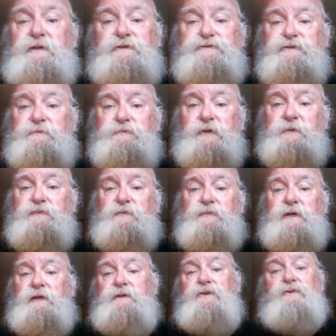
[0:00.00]
It's in
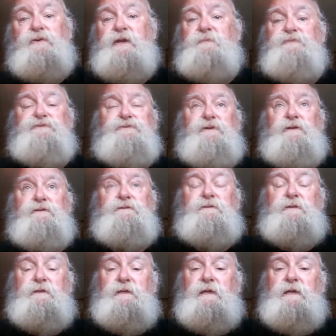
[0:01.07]
paperback on Amazon.
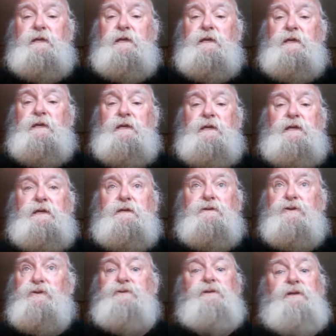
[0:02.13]

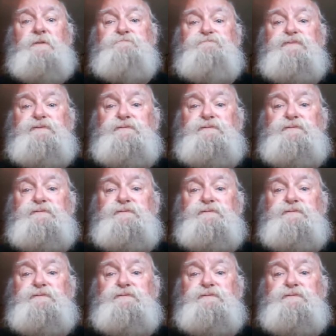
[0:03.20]
Look it up.